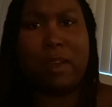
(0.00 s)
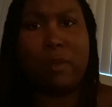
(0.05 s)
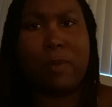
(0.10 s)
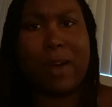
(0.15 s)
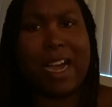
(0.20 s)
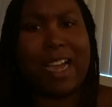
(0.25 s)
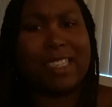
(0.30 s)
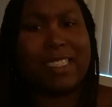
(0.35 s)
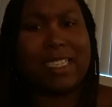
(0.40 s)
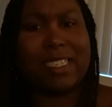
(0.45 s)

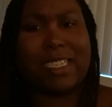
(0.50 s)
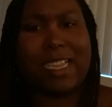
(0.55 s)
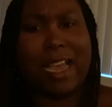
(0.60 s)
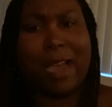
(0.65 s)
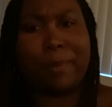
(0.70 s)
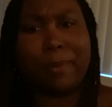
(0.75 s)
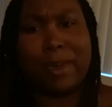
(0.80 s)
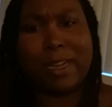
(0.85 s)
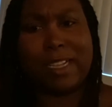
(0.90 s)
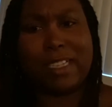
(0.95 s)
Why is this
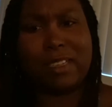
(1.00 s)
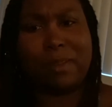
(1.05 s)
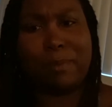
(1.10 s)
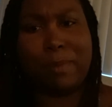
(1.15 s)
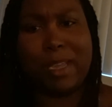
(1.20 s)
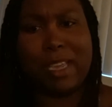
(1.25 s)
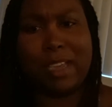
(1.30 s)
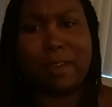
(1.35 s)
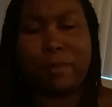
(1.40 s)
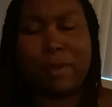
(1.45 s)
happening to
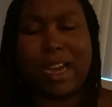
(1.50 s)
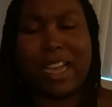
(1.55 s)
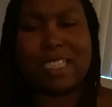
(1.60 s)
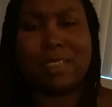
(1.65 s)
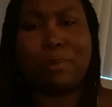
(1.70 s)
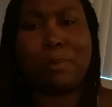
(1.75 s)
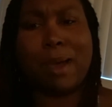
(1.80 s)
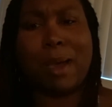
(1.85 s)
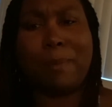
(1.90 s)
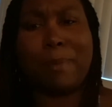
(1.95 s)
me? Why
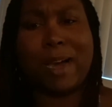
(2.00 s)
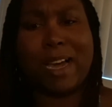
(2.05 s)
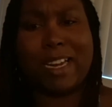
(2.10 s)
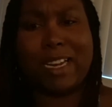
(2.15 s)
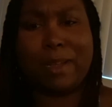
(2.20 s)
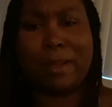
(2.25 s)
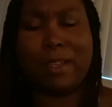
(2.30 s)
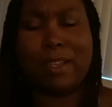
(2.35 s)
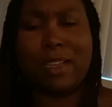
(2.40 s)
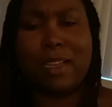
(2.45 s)
is my
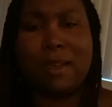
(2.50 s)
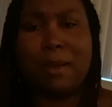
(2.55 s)
body